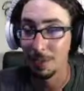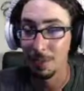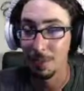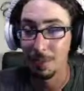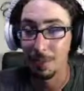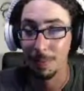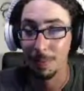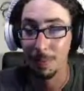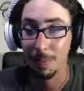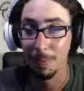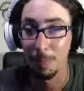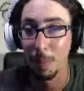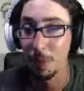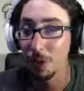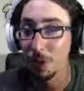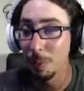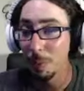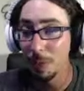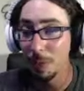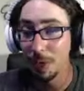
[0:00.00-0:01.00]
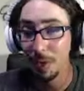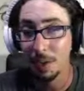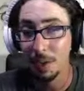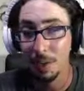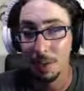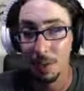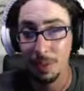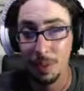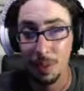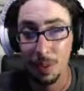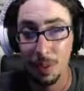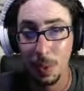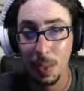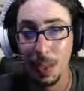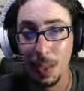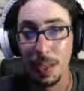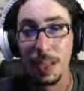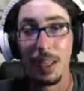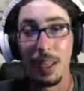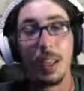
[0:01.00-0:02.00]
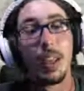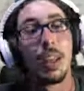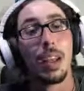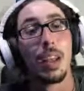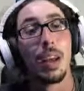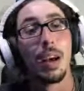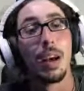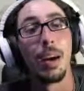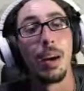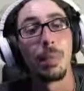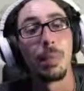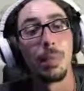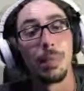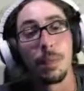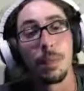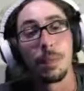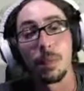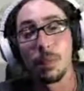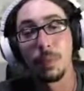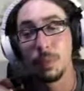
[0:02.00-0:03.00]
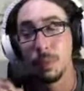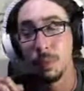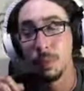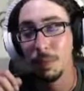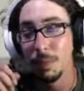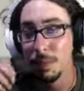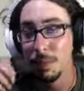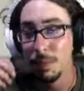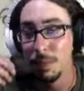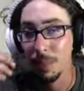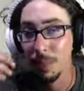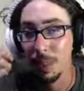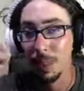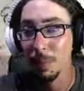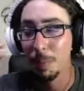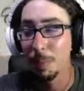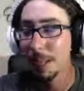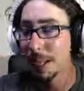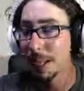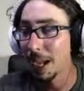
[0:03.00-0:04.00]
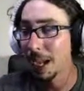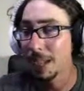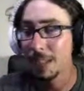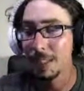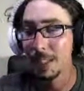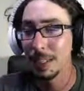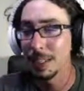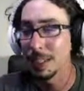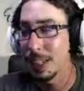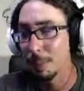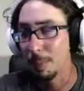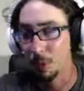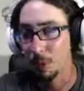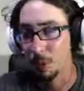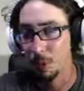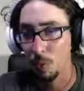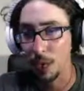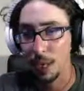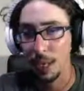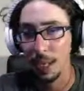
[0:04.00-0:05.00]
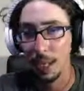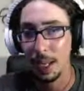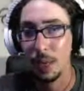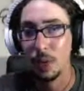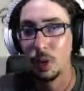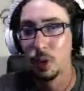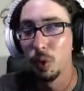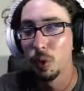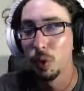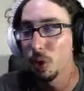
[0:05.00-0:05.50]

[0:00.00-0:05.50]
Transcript: multiplayer to it. The mechanics in this game are great. It looks